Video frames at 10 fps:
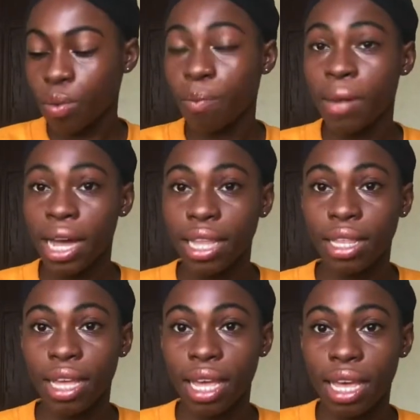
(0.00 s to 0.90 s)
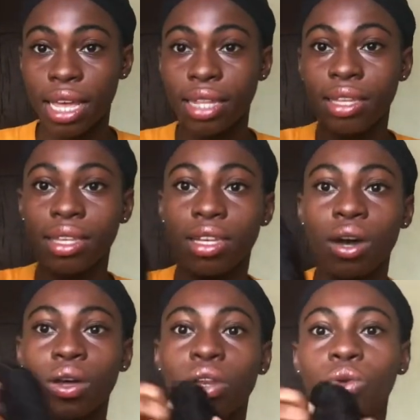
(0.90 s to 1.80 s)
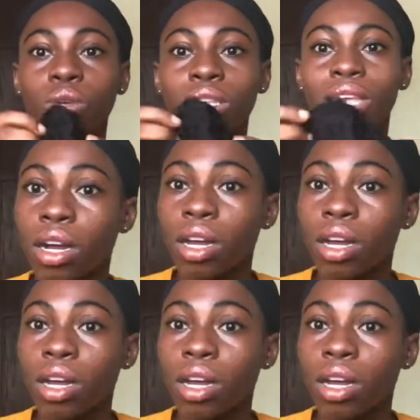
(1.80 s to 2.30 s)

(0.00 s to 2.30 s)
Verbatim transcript: buy the hair this is how it looks